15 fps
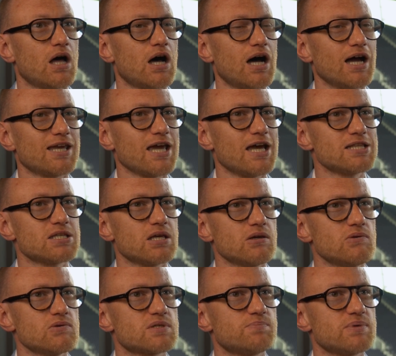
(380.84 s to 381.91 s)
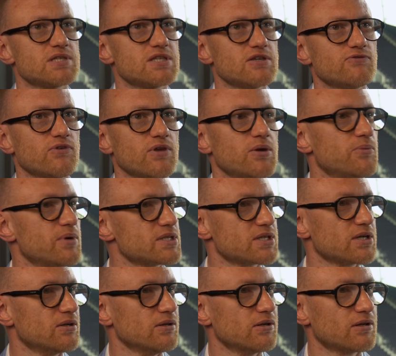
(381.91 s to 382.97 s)
I can't tell you specifically what it's
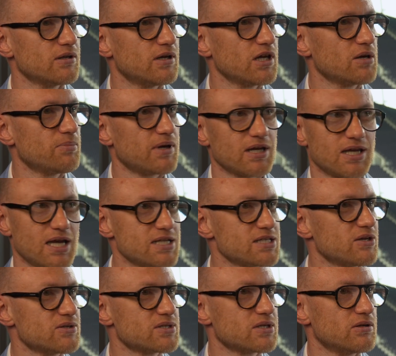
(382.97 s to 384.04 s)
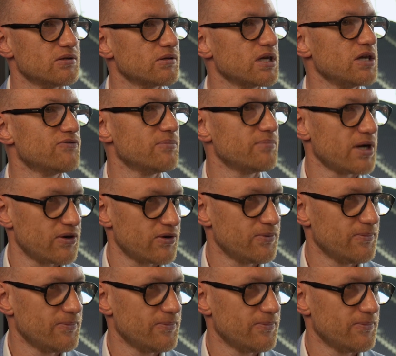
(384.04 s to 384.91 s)
going to look like, but I can tell you it's going to look even better.